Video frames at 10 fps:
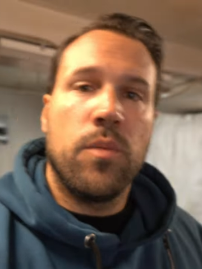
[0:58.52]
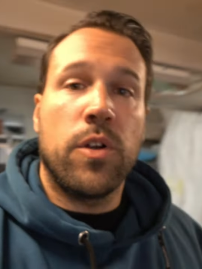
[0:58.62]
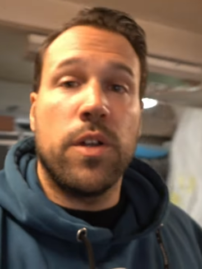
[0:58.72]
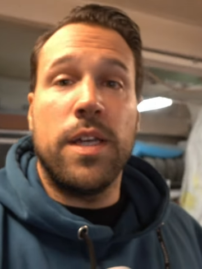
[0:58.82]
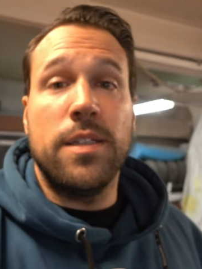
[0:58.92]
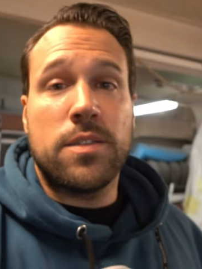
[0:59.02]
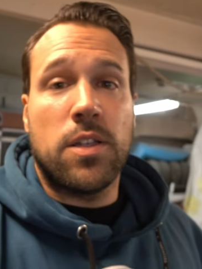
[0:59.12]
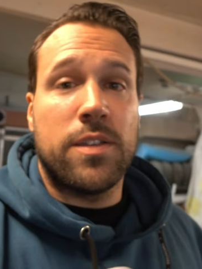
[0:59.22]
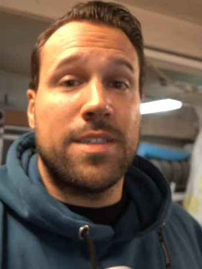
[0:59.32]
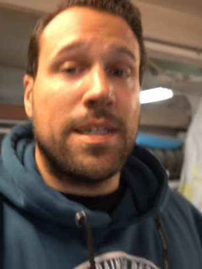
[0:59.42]
We're gonna
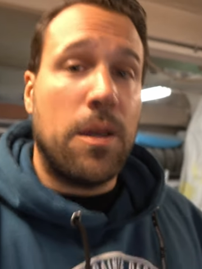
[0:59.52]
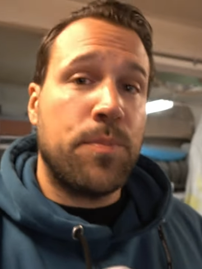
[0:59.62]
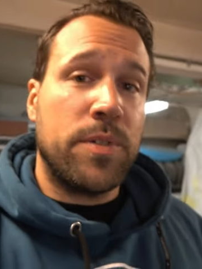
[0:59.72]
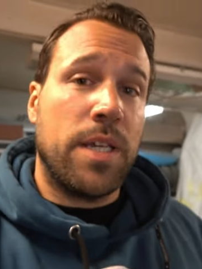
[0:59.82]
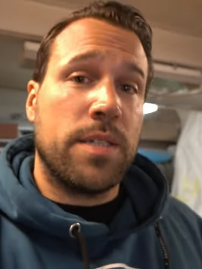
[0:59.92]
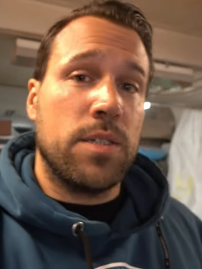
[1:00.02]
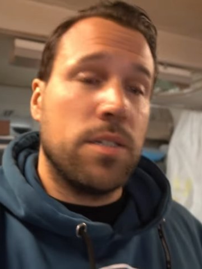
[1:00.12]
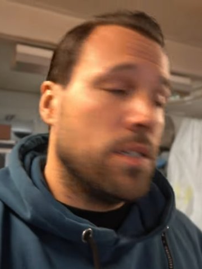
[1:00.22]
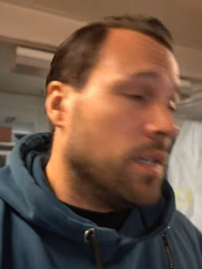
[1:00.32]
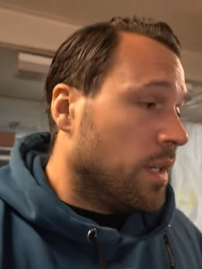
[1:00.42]
install the sound
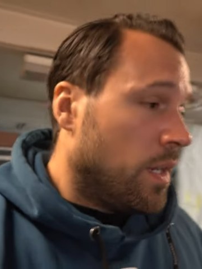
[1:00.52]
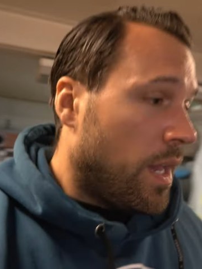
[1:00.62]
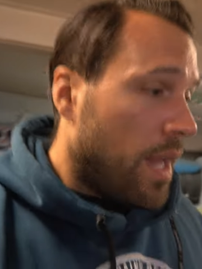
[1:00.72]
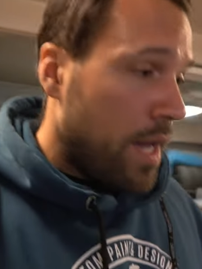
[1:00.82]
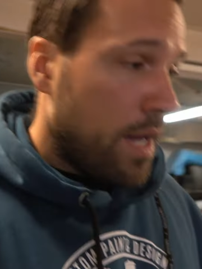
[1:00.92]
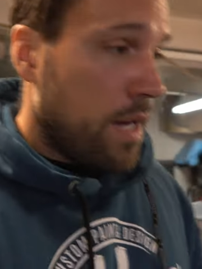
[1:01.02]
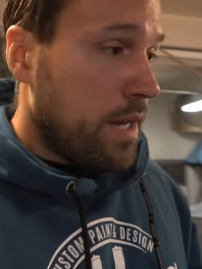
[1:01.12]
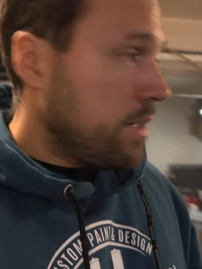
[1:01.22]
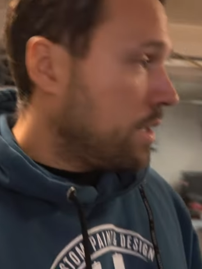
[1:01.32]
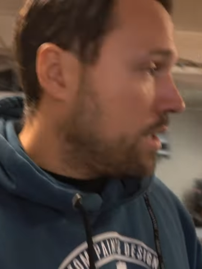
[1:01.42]
processor, and